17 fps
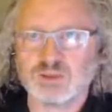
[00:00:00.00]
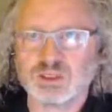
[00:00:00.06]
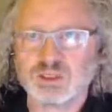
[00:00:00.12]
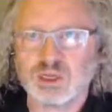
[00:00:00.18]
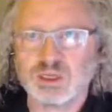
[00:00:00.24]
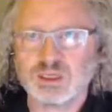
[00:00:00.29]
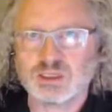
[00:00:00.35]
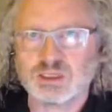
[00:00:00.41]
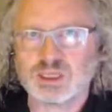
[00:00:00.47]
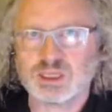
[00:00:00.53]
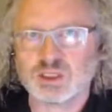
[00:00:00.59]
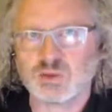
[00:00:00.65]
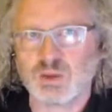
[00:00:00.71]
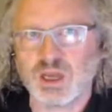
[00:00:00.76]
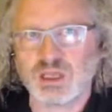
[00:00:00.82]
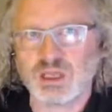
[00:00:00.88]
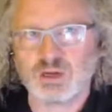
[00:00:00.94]
designed it in
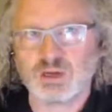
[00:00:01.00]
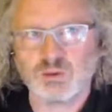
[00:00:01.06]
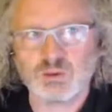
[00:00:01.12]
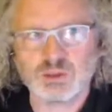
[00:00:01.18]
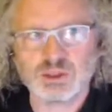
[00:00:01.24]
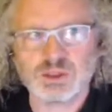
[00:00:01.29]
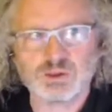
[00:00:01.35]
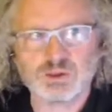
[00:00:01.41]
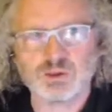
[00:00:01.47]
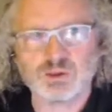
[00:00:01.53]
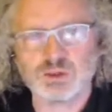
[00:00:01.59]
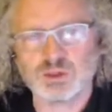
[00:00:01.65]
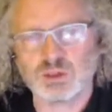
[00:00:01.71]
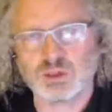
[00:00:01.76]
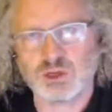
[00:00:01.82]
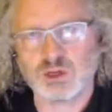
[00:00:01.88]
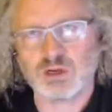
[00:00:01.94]
such a way that it was
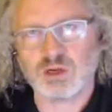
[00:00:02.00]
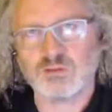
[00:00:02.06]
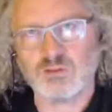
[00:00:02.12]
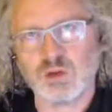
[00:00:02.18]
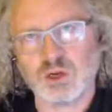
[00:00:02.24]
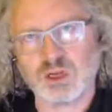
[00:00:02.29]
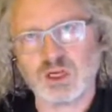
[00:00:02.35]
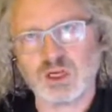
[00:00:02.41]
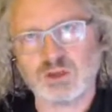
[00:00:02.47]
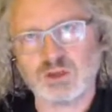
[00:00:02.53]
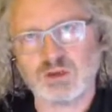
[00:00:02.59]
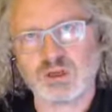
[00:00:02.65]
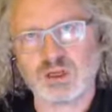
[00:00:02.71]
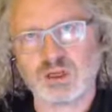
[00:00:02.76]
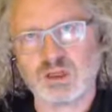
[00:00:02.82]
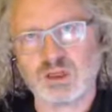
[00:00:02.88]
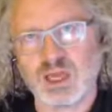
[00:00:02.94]
also kind of
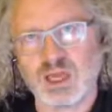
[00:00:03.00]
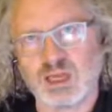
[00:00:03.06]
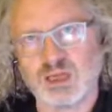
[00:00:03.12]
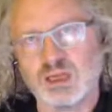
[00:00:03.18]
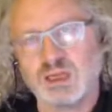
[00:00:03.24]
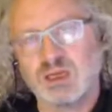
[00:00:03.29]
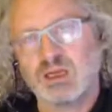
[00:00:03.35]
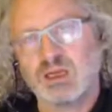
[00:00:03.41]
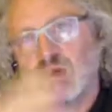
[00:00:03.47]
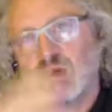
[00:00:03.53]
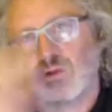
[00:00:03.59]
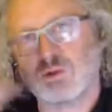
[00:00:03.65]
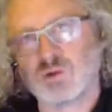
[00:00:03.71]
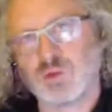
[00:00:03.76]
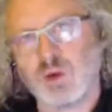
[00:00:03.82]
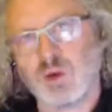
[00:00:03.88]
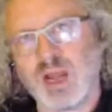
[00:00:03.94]
monolithic, in that it
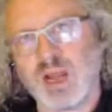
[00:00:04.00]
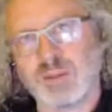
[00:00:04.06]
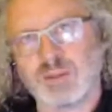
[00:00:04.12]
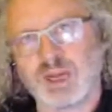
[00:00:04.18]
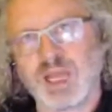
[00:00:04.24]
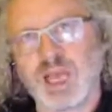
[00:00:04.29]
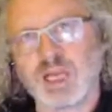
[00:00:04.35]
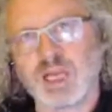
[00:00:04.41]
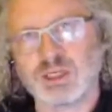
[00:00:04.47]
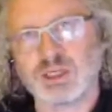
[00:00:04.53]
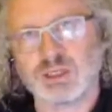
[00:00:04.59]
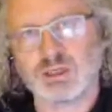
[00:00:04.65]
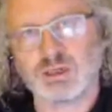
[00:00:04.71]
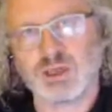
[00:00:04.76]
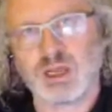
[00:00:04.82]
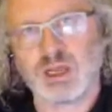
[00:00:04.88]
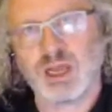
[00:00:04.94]
was one
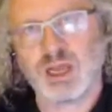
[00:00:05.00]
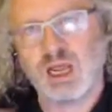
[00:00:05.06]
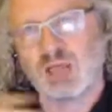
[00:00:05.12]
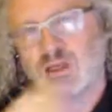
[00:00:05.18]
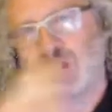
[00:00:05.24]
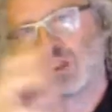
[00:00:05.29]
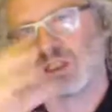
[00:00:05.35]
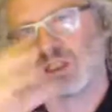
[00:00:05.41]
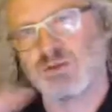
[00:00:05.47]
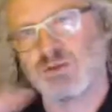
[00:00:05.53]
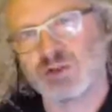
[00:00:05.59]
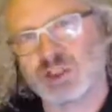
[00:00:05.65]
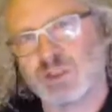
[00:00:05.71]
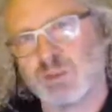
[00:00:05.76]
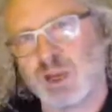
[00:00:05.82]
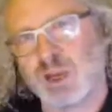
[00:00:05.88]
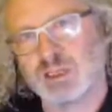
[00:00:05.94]
application and it had these
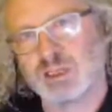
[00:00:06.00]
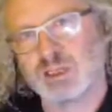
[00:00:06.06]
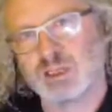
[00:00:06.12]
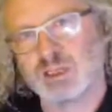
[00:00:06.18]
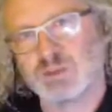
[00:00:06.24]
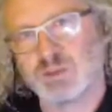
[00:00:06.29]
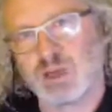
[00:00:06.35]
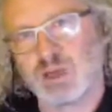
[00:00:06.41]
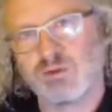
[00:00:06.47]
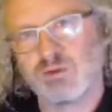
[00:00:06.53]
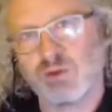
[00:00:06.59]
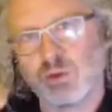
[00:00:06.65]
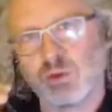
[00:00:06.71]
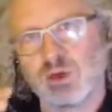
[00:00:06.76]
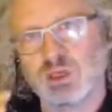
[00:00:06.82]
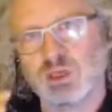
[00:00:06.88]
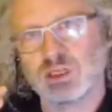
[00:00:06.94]
different spaces, but
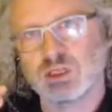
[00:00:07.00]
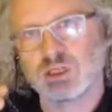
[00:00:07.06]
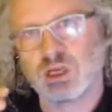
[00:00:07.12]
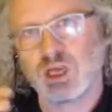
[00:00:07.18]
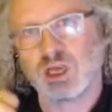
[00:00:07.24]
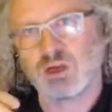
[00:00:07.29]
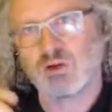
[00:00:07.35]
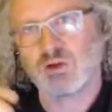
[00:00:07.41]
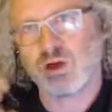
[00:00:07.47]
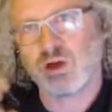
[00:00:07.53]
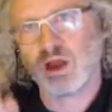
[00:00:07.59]
if you wanted to like